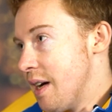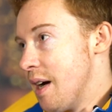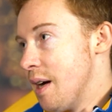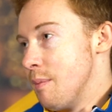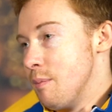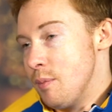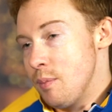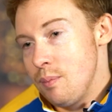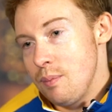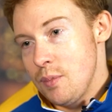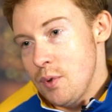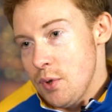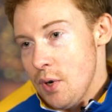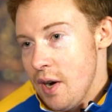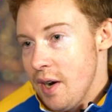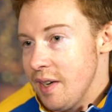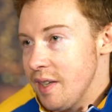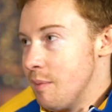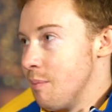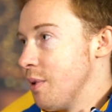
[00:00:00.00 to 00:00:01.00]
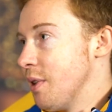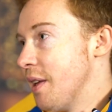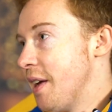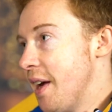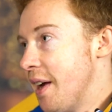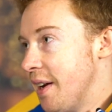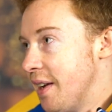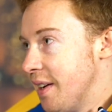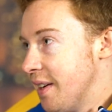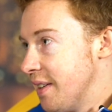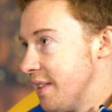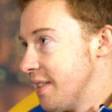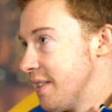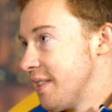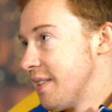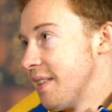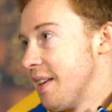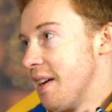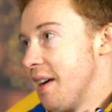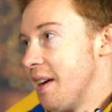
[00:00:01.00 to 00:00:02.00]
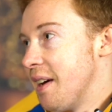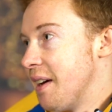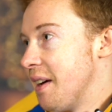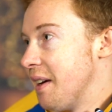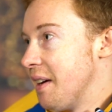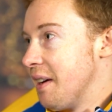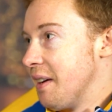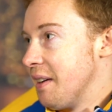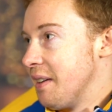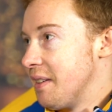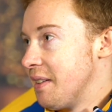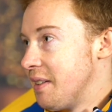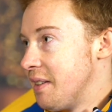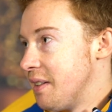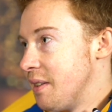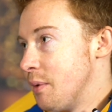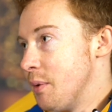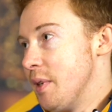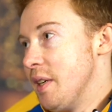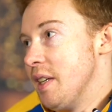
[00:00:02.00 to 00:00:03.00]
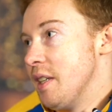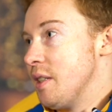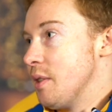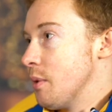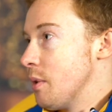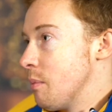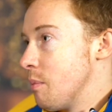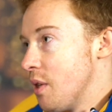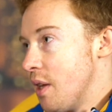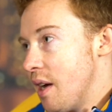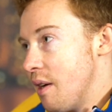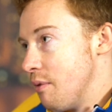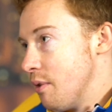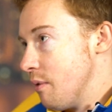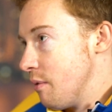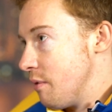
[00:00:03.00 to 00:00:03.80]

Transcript: I'm trying to plan it. We need to apply for